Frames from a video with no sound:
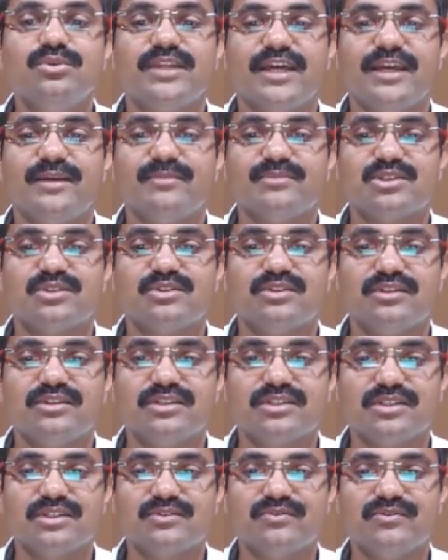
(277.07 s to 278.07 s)
two
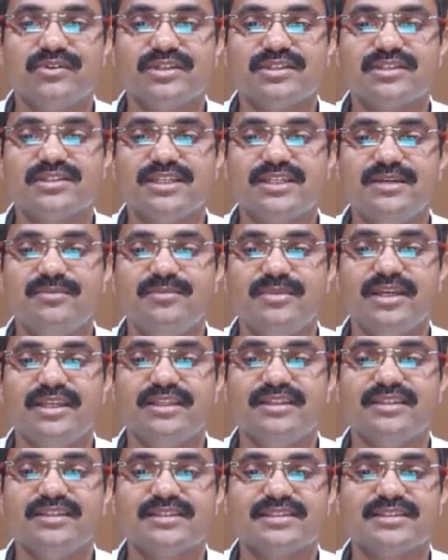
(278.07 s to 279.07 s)
times. This is first
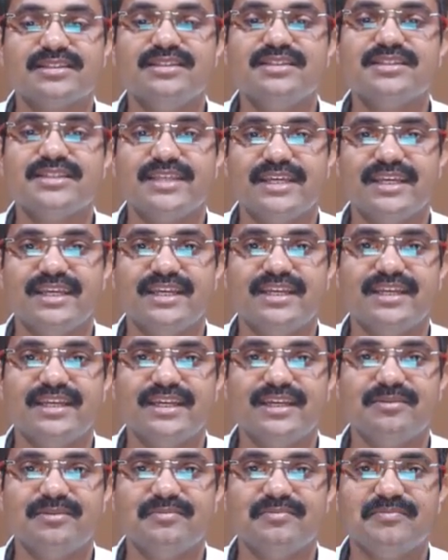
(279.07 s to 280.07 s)
time and this is the second